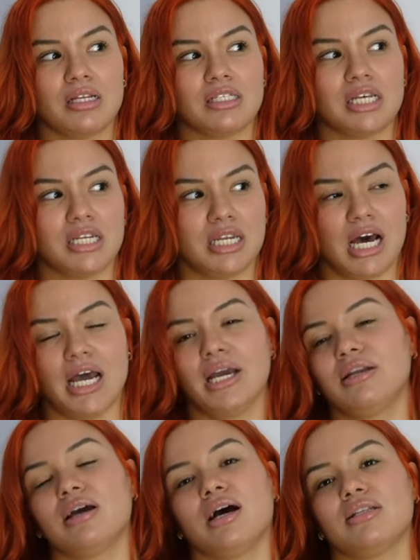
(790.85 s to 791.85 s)

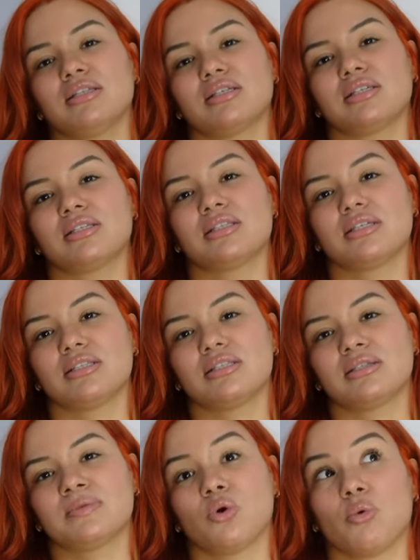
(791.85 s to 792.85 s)
denied God's
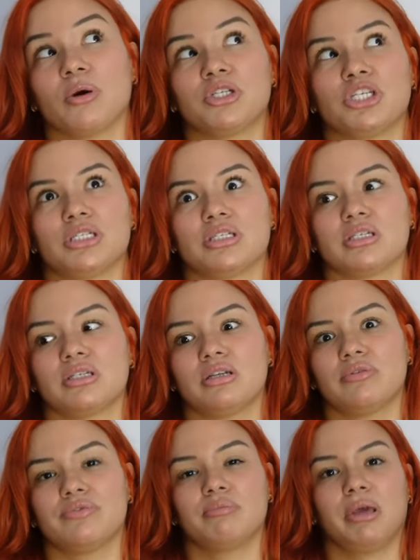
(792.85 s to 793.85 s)
existence or what Jesus had
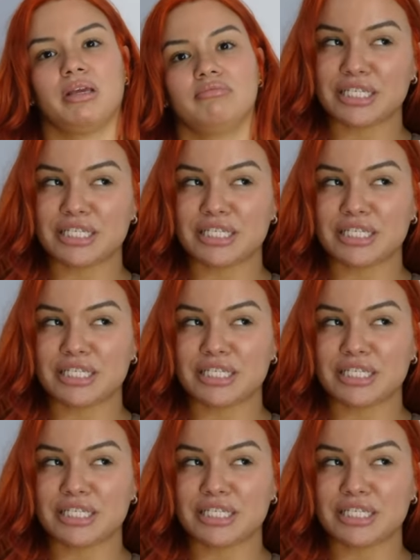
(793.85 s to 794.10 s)
done for me.